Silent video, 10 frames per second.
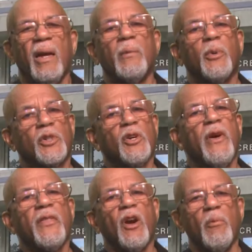In
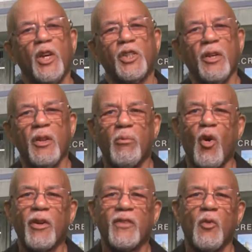pursuing their mission, the
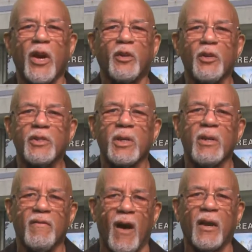board of directors,
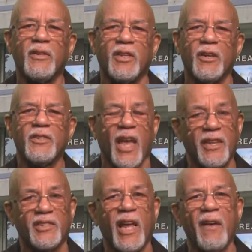volunteers,
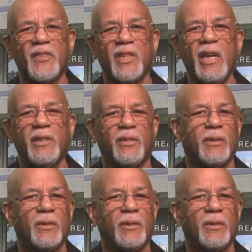and staff seek